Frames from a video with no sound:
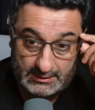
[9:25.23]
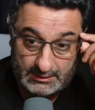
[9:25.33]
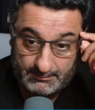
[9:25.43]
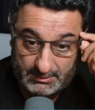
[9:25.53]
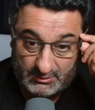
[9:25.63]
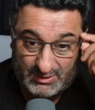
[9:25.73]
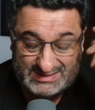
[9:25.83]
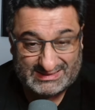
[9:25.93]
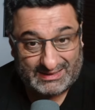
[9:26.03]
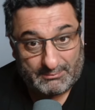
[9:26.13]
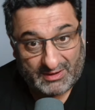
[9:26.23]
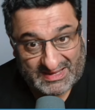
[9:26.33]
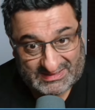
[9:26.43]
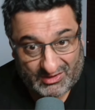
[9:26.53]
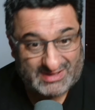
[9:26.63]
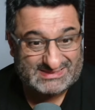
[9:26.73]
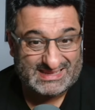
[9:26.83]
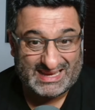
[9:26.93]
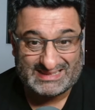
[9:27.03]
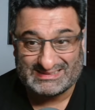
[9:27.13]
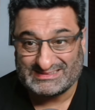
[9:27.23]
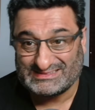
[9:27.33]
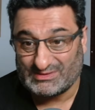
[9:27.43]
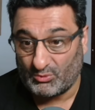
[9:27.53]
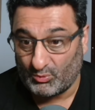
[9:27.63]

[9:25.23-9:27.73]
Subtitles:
Paqueta, by his high standards,